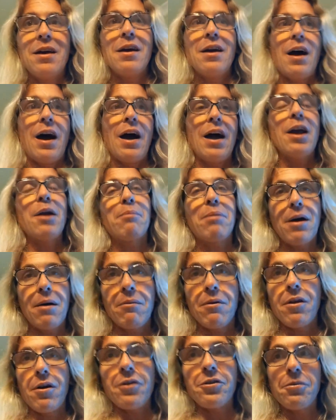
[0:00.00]
had a problem
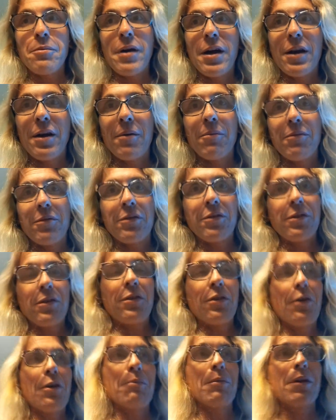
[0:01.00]
with ultimatums.
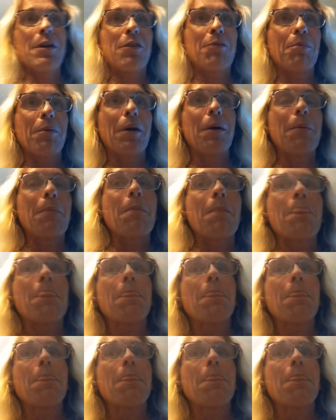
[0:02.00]
So let me explain.